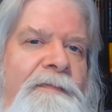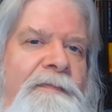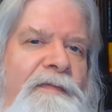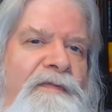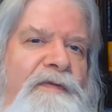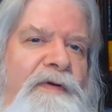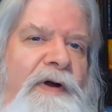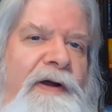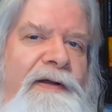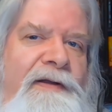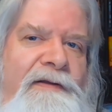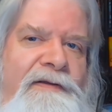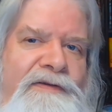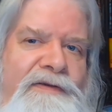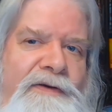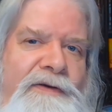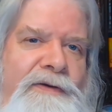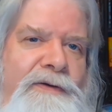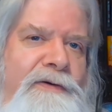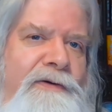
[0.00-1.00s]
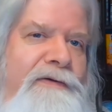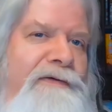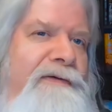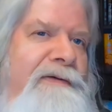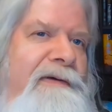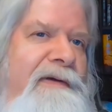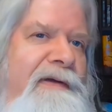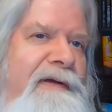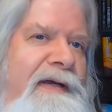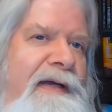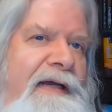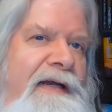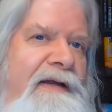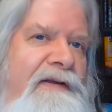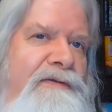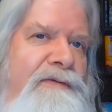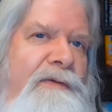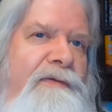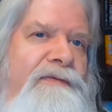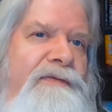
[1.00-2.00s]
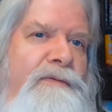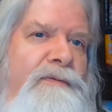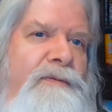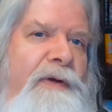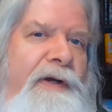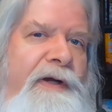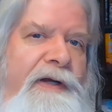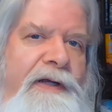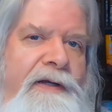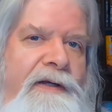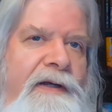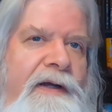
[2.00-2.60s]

violence occurs, and it's rough and ready.